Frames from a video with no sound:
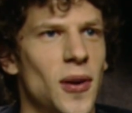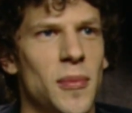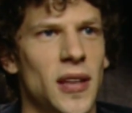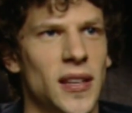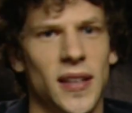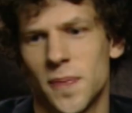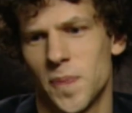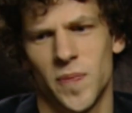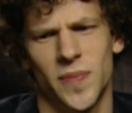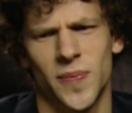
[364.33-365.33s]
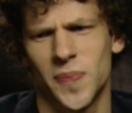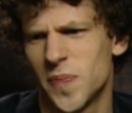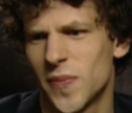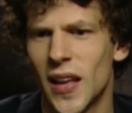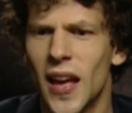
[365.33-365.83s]
I mean,
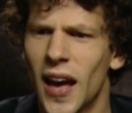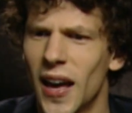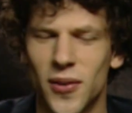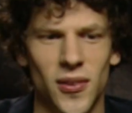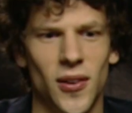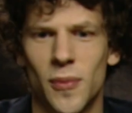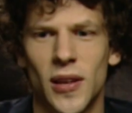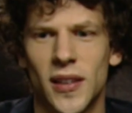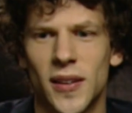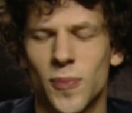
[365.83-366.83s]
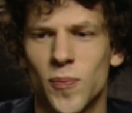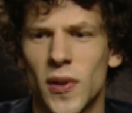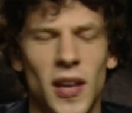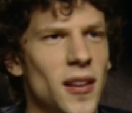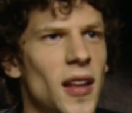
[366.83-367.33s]
I don't know. I mean,
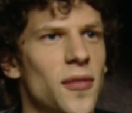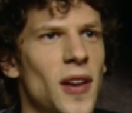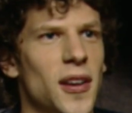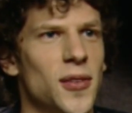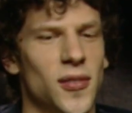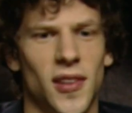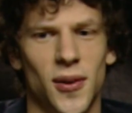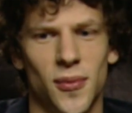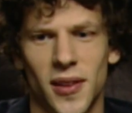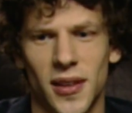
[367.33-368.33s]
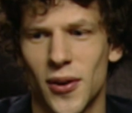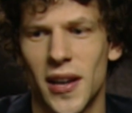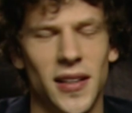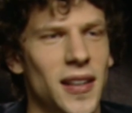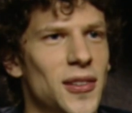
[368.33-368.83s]
not a lot of actors that are really
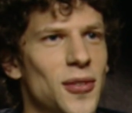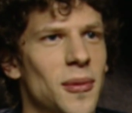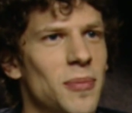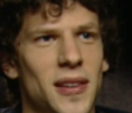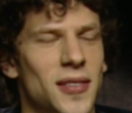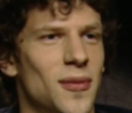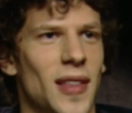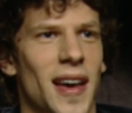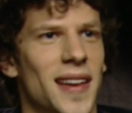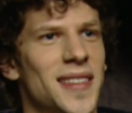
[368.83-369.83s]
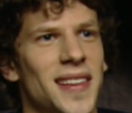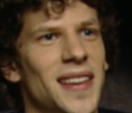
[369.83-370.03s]
great get into it because of that.